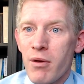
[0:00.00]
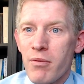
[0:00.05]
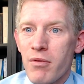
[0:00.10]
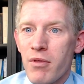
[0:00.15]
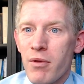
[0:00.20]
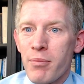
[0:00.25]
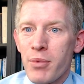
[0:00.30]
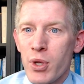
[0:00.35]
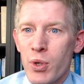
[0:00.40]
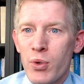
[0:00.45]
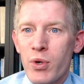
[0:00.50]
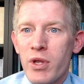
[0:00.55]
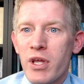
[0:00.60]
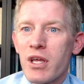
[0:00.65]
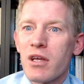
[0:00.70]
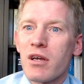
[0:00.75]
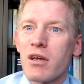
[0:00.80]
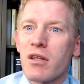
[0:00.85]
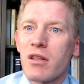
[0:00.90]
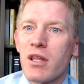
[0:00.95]
the
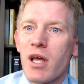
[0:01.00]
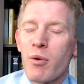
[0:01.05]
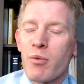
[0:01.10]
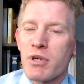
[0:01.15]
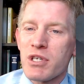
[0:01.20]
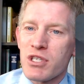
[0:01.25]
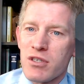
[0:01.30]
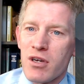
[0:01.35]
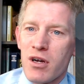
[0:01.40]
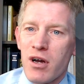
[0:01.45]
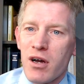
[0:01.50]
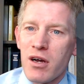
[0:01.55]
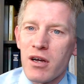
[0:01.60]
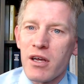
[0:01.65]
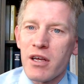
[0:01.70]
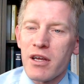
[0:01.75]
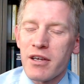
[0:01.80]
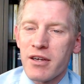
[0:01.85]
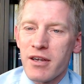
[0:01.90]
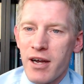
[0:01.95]
beauty that we saw
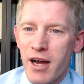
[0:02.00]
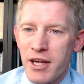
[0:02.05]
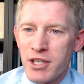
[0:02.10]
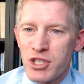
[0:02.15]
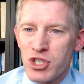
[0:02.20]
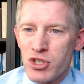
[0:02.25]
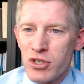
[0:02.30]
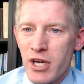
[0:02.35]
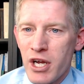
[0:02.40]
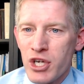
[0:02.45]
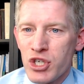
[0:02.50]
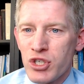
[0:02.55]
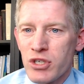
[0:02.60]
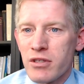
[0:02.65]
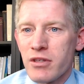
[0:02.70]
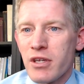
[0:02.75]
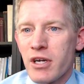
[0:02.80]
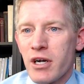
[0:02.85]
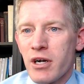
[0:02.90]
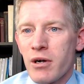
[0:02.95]
in god's
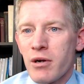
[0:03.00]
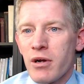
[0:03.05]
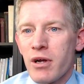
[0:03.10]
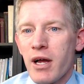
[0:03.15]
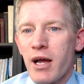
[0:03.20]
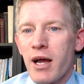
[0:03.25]
creation there